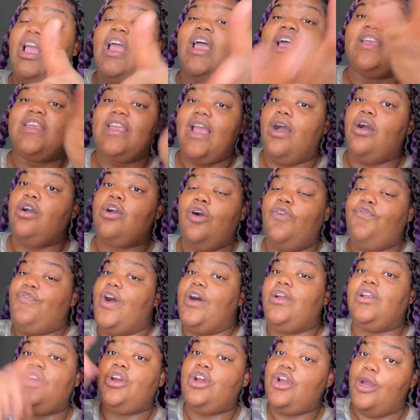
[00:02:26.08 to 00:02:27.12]
y'all go
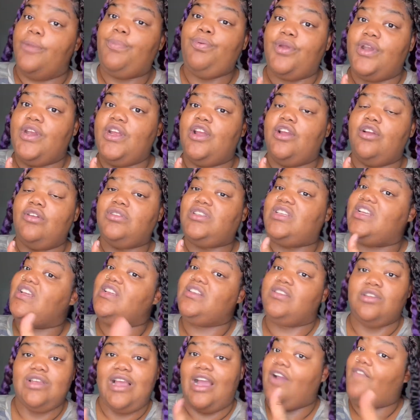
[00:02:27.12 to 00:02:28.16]
follow her, Pretty Girl T,
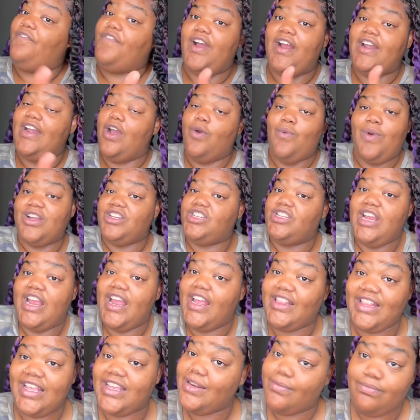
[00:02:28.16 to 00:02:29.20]
so y'all can find out why she
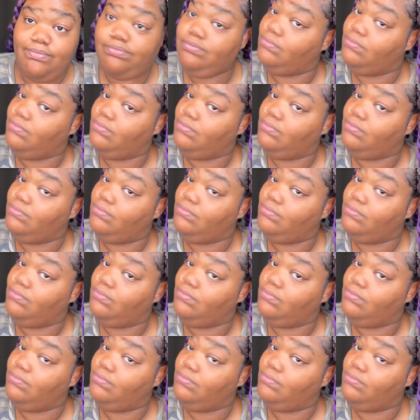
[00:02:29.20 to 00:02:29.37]
had that.